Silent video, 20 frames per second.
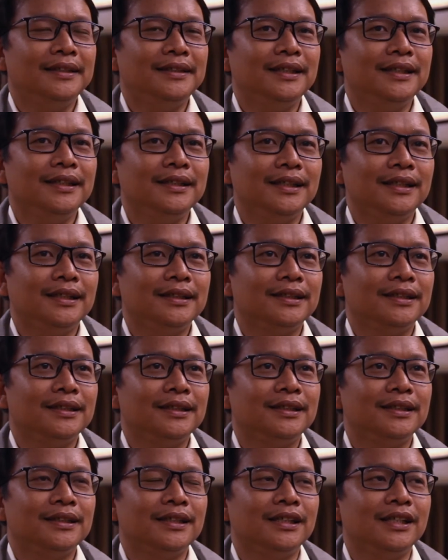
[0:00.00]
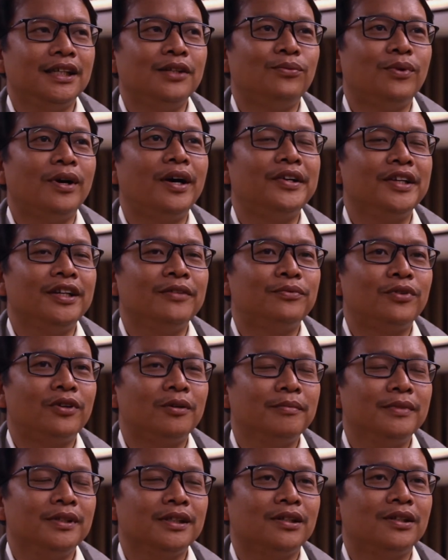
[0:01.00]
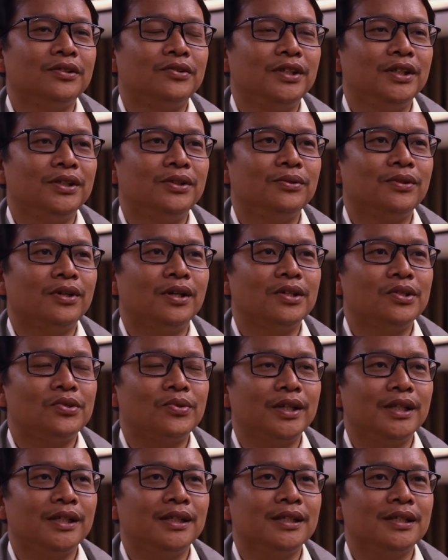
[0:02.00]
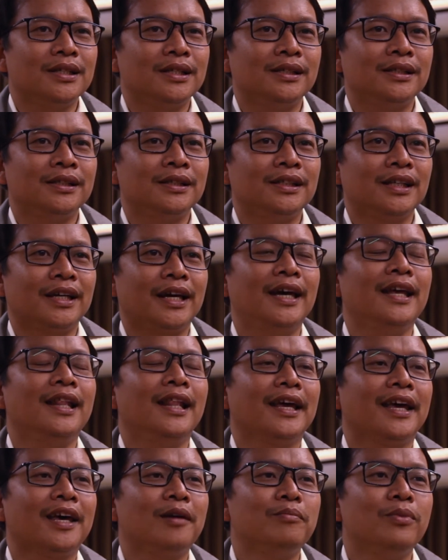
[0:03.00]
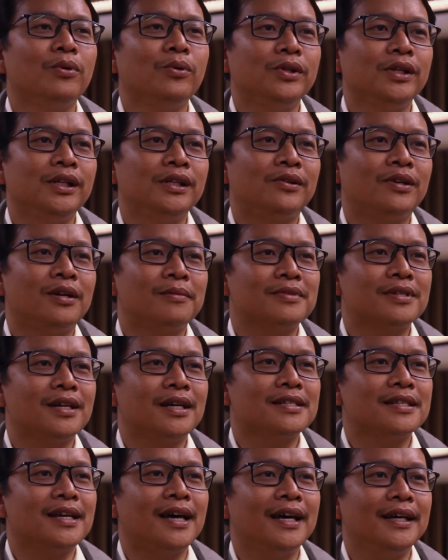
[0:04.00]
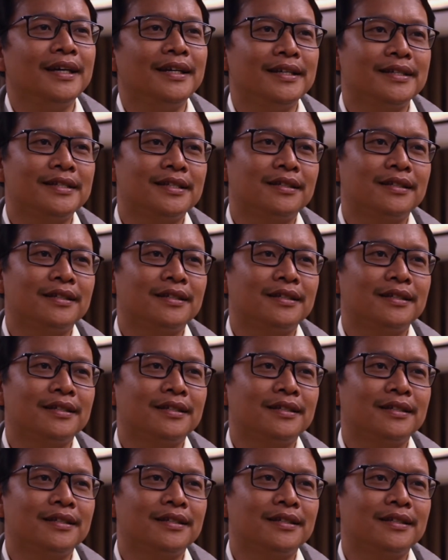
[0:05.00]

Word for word: think you know, it varies from country to country. In the case like Cambodia, Ramsar site is